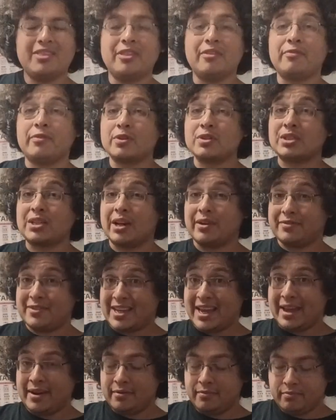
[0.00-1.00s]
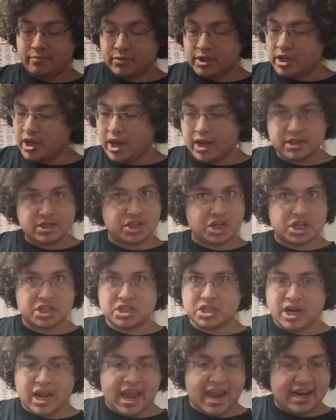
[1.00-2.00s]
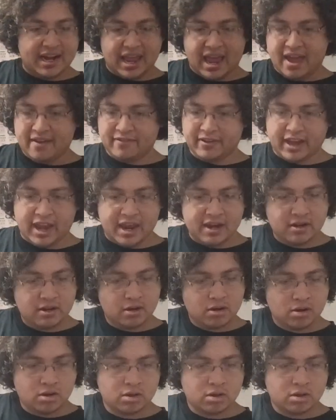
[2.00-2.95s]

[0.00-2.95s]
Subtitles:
The first set of 10 is just A to F again.